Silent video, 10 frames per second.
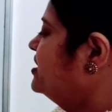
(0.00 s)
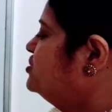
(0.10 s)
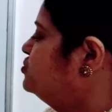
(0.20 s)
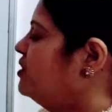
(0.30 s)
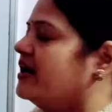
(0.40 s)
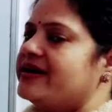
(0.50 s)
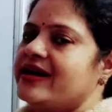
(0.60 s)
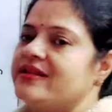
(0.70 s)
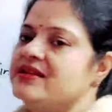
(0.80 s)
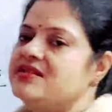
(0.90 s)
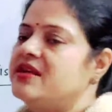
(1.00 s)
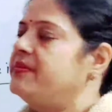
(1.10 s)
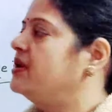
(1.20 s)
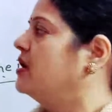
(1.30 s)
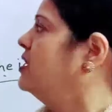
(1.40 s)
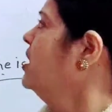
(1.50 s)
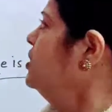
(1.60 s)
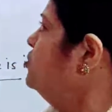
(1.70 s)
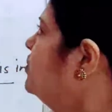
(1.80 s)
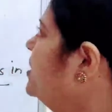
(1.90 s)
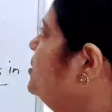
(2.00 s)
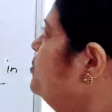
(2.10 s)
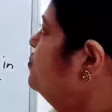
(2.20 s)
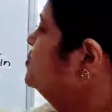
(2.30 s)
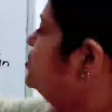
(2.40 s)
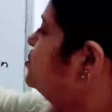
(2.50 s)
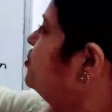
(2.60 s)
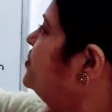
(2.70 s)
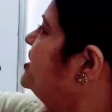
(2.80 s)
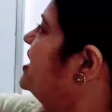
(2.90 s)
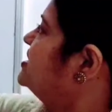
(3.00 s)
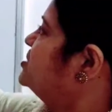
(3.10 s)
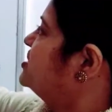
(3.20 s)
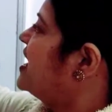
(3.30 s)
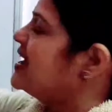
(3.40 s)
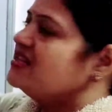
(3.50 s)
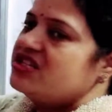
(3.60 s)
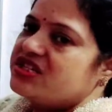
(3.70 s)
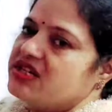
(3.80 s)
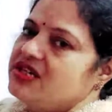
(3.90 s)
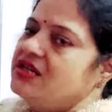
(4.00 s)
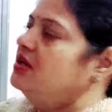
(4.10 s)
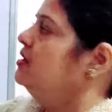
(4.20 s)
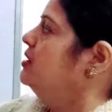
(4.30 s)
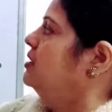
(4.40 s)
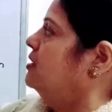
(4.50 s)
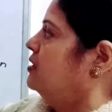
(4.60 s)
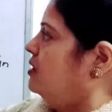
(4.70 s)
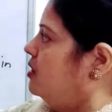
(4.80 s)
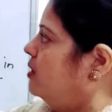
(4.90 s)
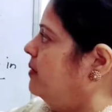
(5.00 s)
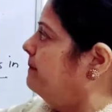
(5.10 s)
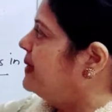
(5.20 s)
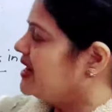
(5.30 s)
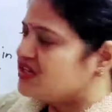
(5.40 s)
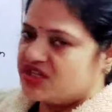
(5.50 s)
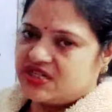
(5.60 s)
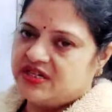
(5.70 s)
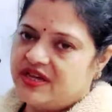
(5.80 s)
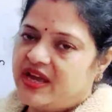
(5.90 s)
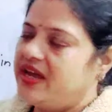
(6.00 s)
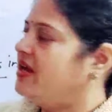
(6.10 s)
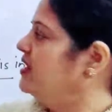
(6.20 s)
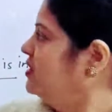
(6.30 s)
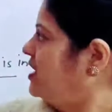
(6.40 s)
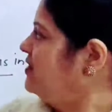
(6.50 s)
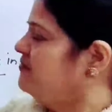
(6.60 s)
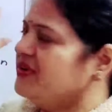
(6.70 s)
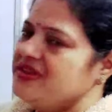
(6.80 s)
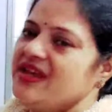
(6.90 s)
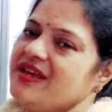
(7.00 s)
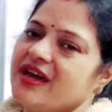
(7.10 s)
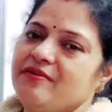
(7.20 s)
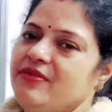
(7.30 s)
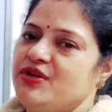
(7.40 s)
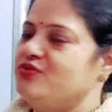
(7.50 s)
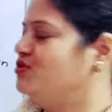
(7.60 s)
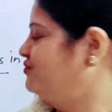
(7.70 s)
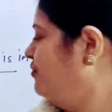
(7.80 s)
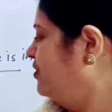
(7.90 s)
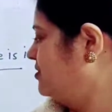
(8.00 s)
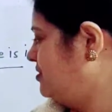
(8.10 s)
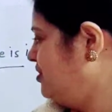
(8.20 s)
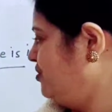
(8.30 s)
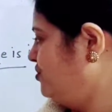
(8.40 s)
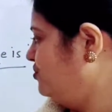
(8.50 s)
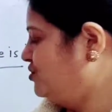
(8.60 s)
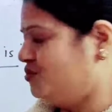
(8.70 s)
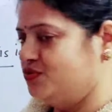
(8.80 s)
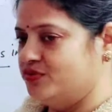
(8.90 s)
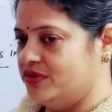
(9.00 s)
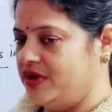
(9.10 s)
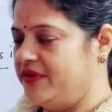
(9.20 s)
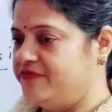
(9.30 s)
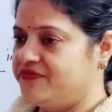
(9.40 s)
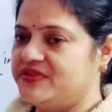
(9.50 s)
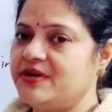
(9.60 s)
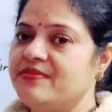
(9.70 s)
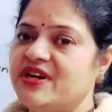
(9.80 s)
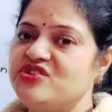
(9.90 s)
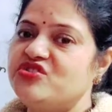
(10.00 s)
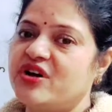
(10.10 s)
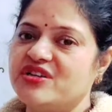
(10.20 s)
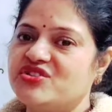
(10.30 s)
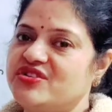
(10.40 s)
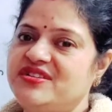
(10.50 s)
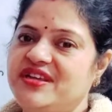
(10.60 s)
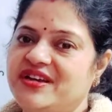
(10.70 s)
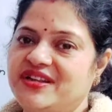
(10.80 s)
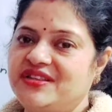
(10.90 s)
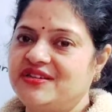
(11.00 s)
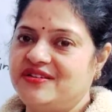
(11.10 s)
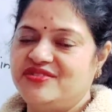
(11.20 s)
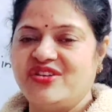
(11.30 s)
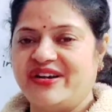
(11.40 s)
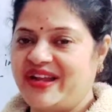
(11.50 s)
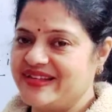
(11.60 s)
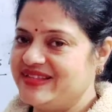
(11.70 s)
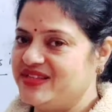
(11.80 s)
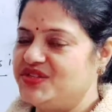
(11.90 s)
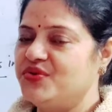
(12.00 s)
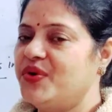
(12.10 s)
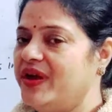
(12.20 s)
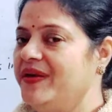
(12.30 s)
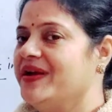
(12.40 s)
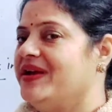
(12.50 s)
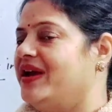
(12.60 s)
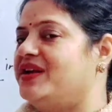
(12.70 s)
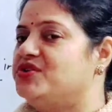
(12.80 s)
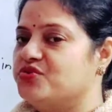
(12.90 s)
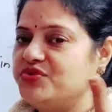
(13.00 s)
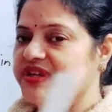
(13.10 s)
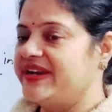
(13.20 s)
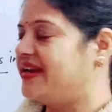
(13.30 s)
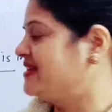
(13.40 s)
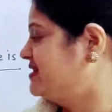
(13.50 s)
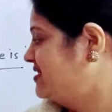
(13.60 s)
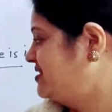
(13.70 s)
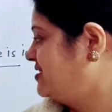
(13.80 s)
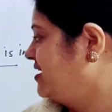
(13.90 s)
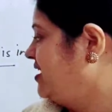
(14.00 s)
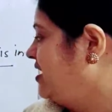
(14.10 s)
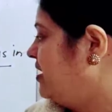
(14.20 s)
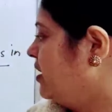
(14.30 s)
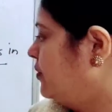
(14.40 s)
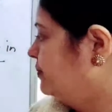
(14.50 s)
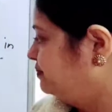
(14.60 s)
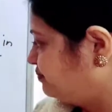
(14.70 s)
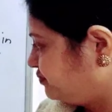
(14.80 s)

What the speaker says: went to attend the seminar. You can use, yet and still, but everything can be used for, to, if some contrast is there in the sentences, okay, in two sentences. Now,